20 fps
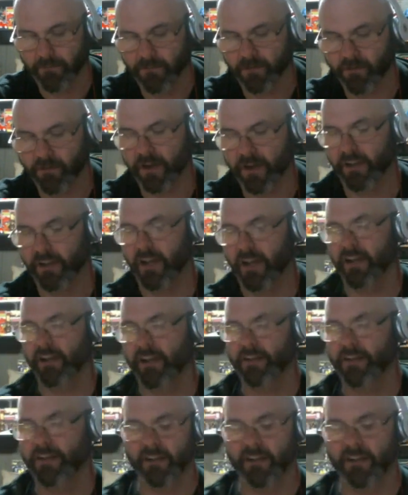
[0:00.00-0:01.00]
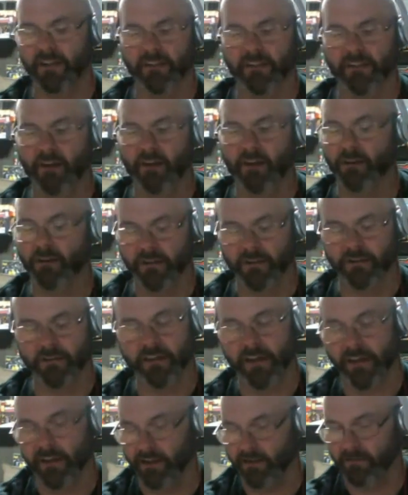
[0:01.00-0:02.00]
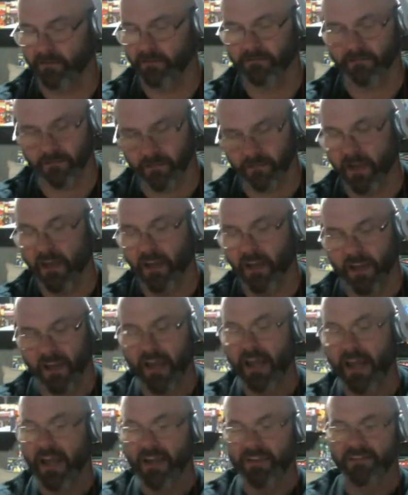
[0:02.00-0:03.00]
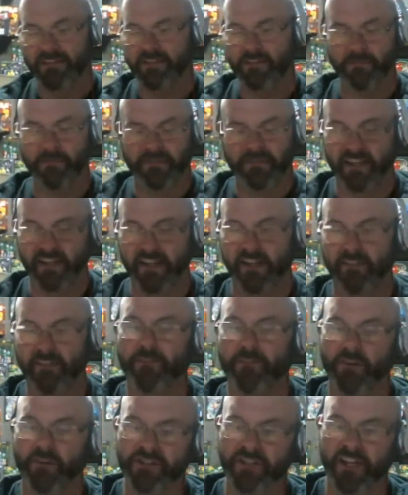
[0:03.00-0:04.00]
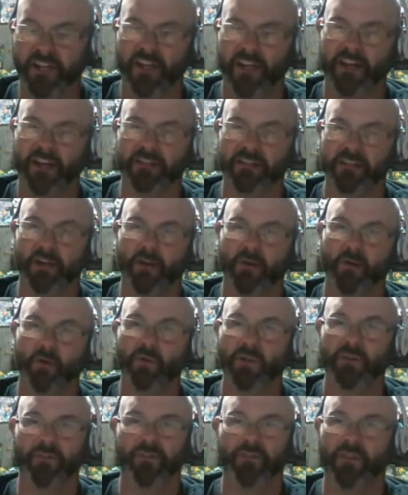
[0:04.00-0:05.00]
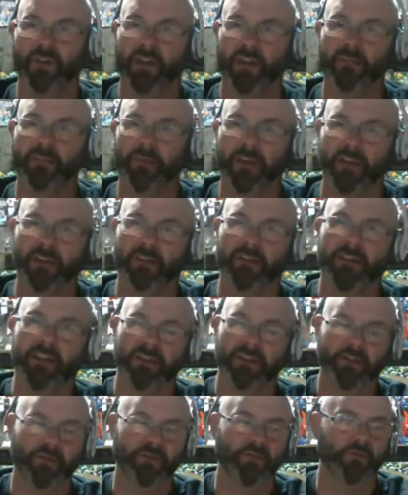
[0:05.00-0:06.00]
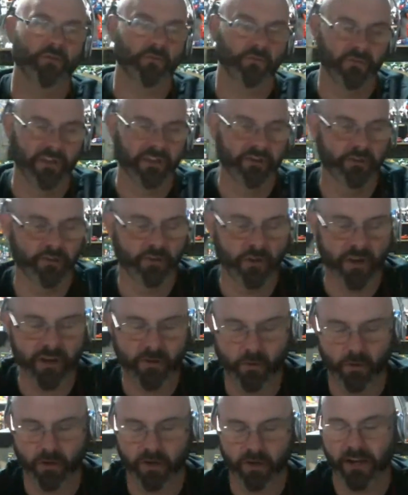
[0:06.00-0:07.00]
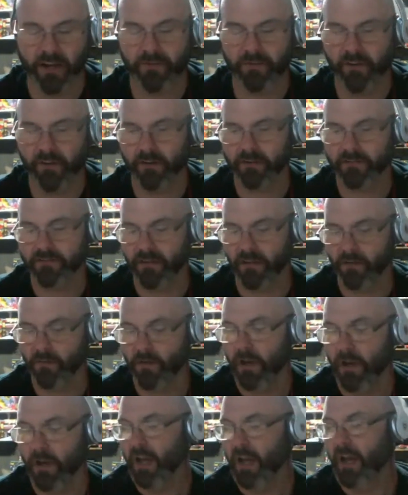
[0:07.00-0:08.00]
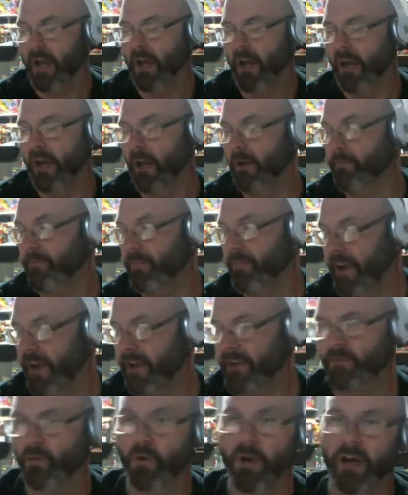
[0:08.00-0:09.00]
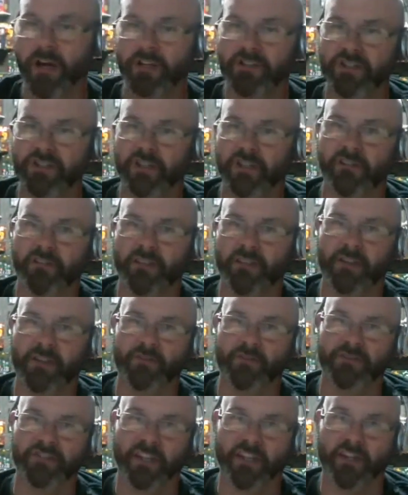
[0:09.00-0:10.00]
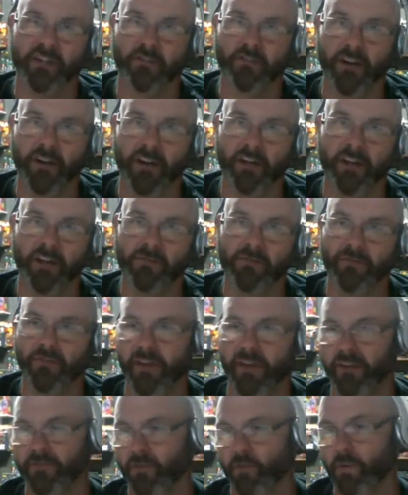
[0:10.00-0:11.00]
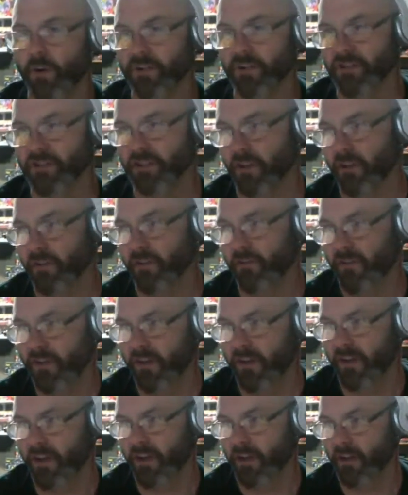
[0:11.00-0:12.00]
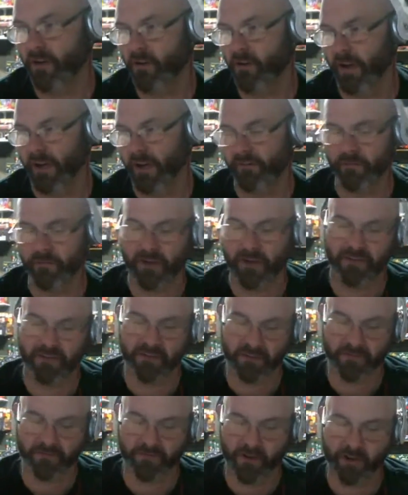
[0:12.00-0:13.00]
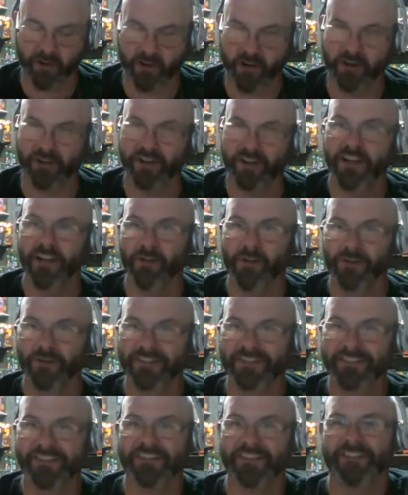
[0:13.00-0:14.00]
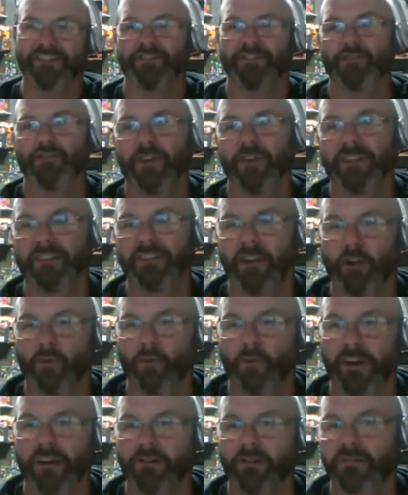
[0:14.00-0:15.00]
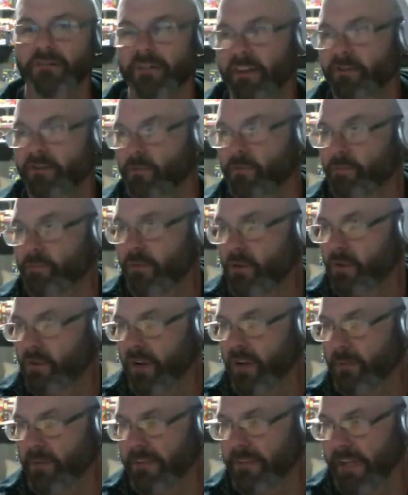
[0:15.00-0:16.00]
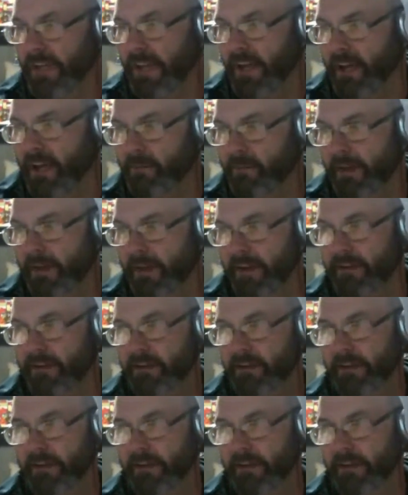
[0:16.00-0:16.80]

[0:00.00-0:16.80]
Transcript: great ladies, and they seeing it firsthand is a whole different thing, man. They do great work out there. So thanks for watching. Thanks for sticking around. Thanks for watching on the video. And if you made it this far, we'll see you in 2 weeks at our regular scheduled programming time at